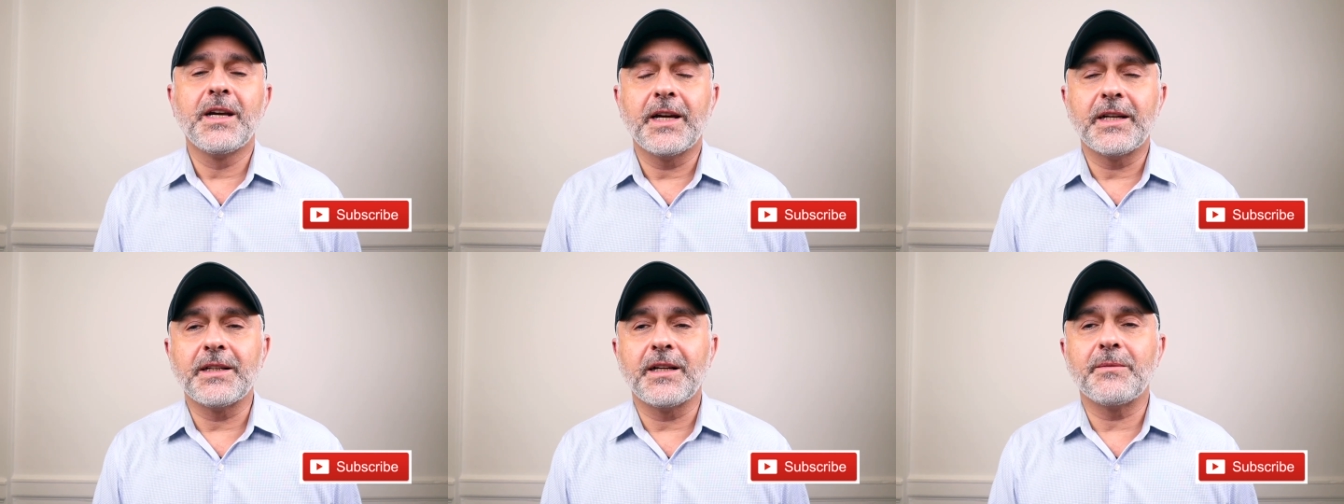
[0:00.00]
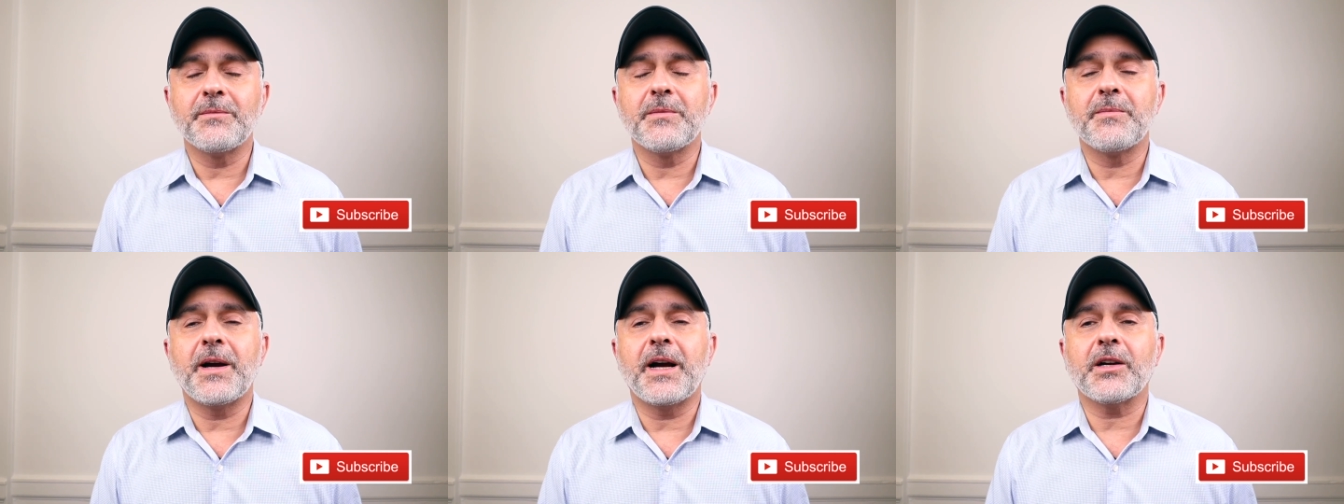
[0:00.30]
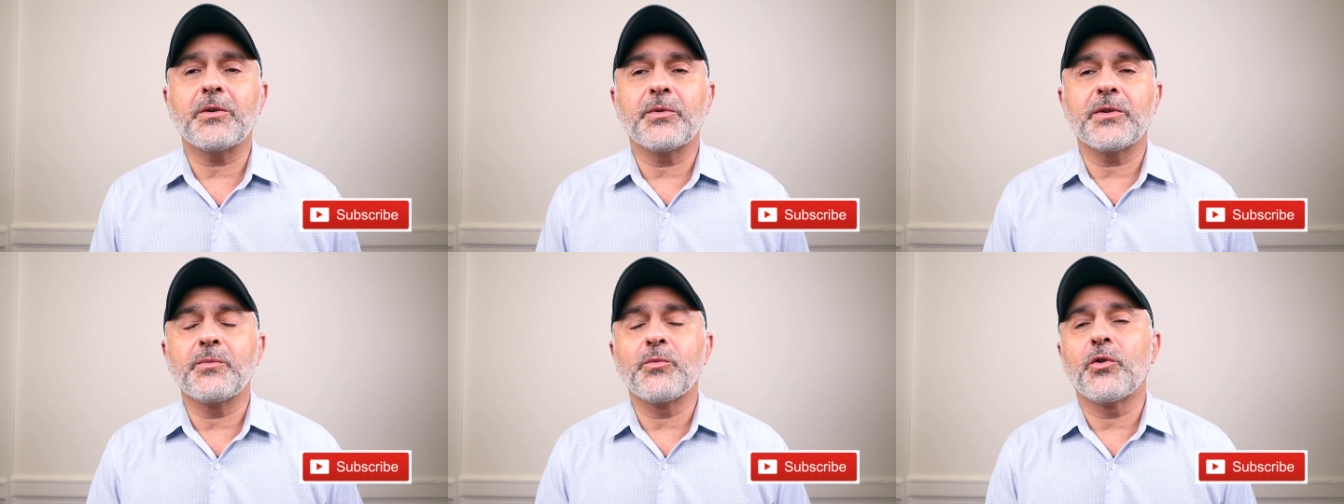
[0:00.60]
and I'll be
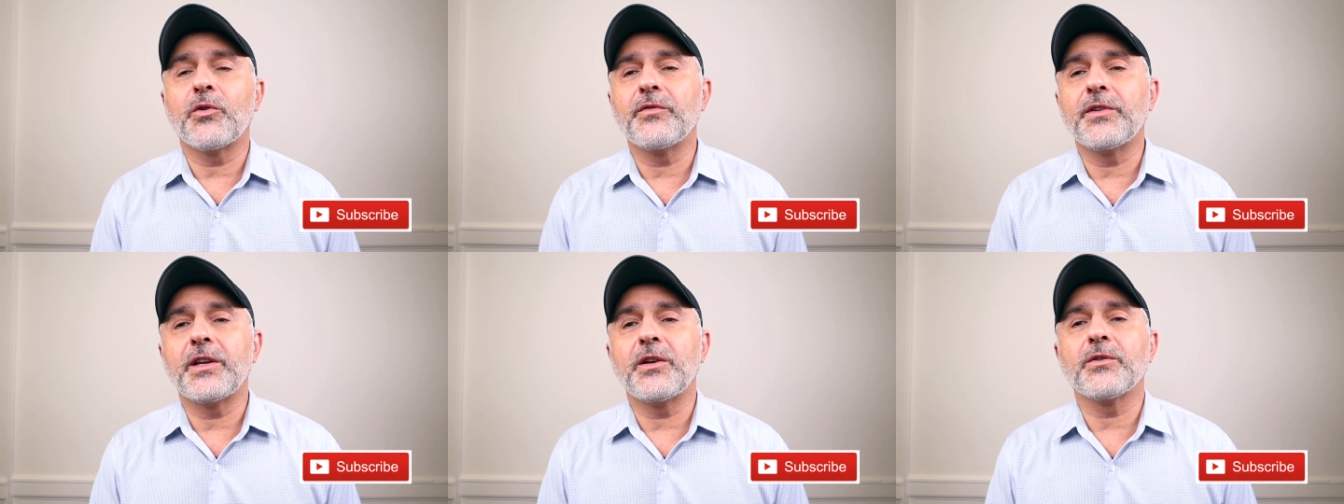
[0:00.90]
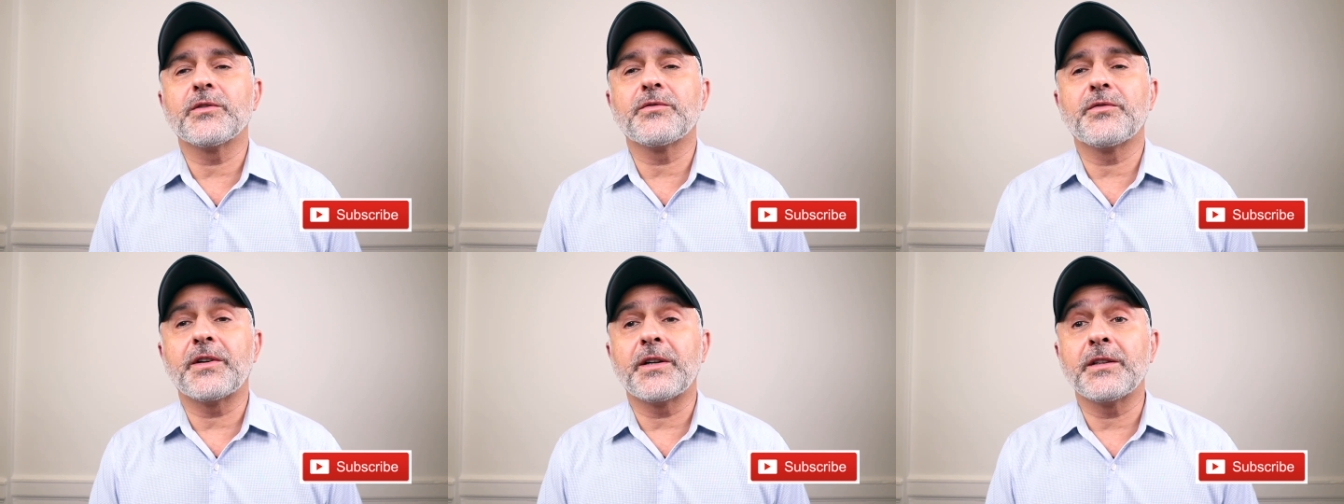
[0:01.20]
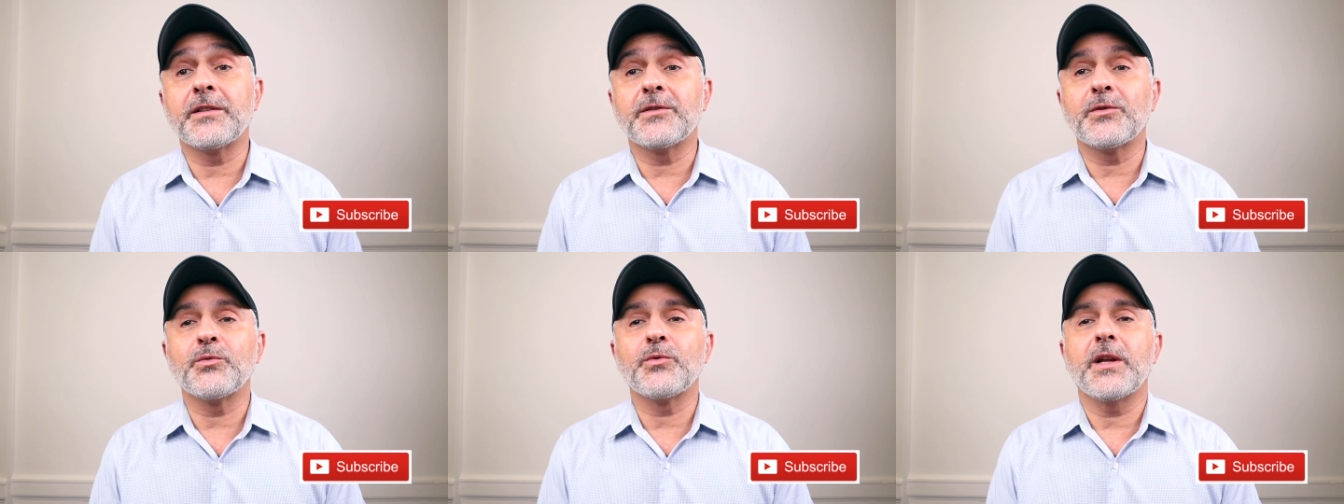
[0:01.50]
back with more videos
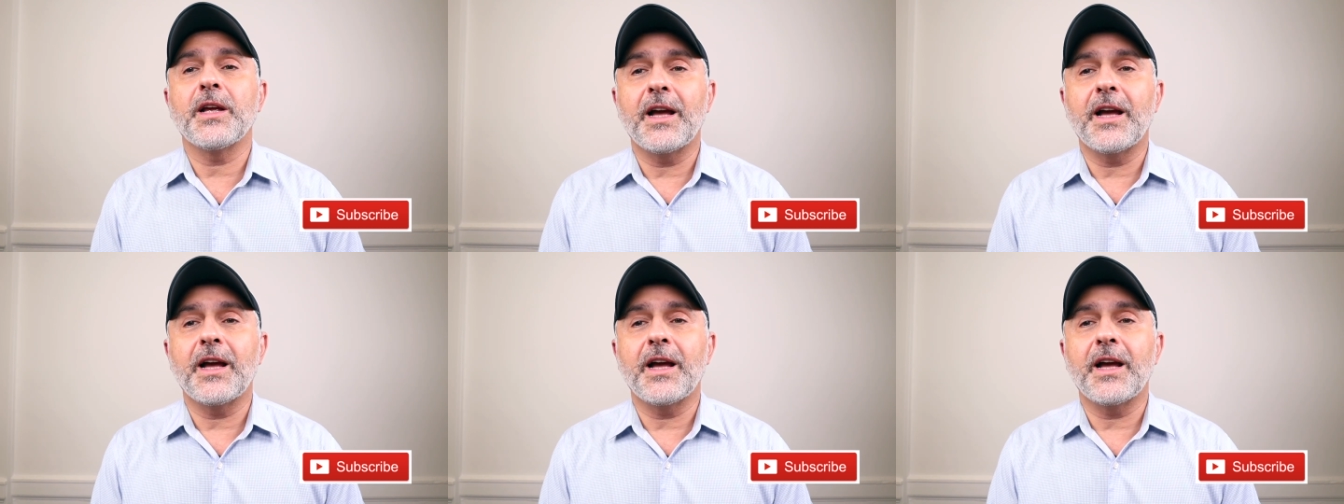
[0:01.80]
very soon.